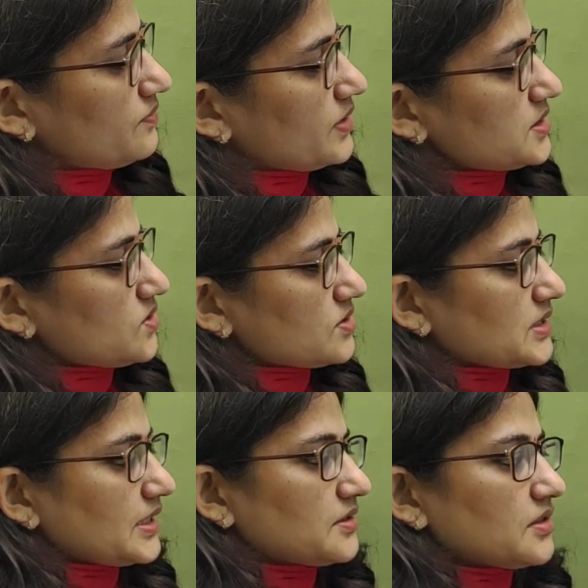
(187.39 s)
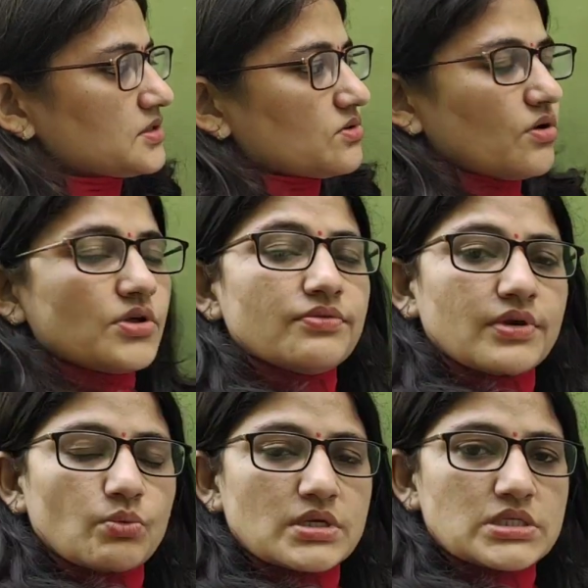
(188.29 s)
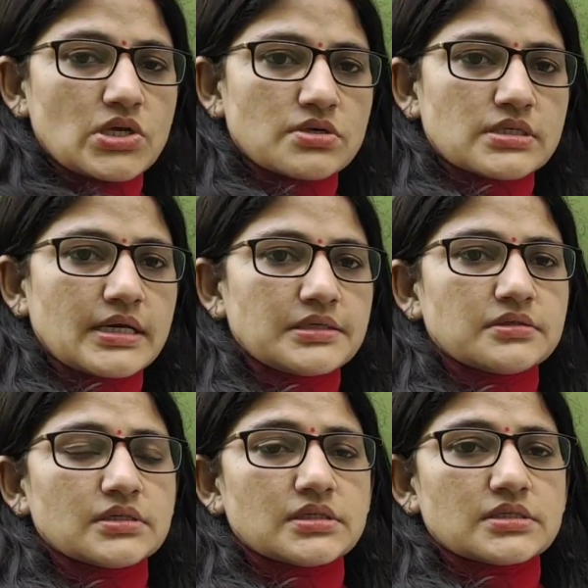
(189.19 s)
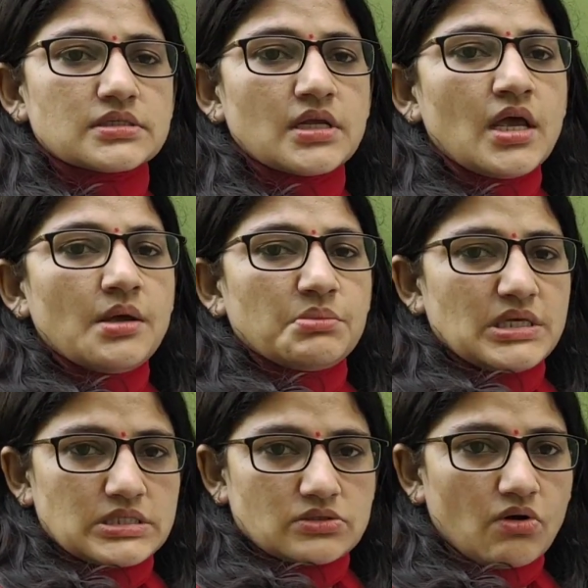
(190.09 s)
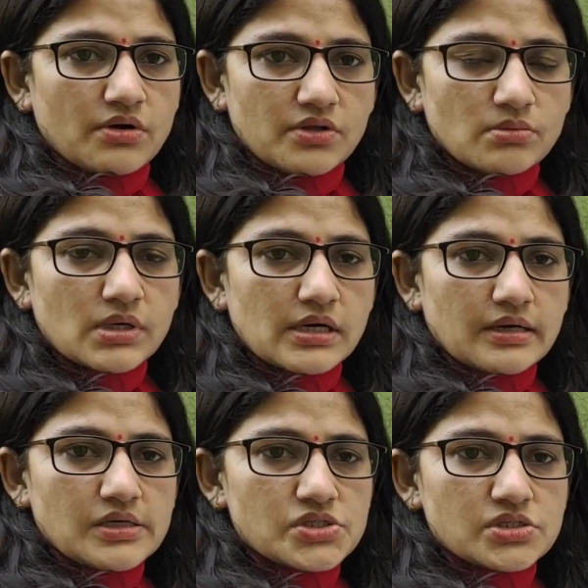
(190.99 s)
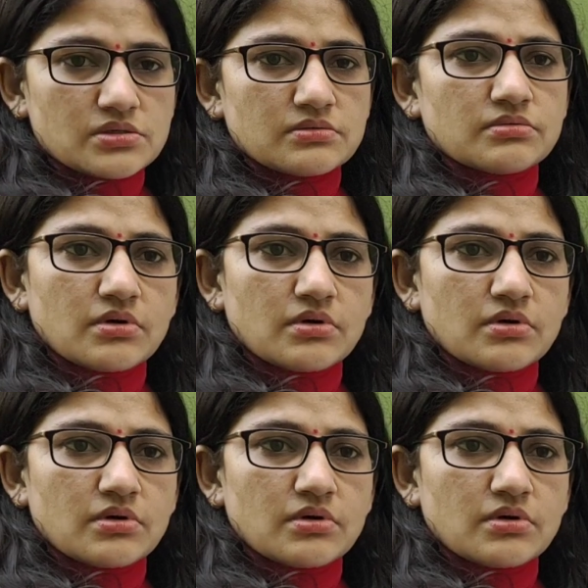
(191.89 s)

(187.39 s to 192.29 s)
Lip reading: First oscillator is audio frequency oscillators, means audible range.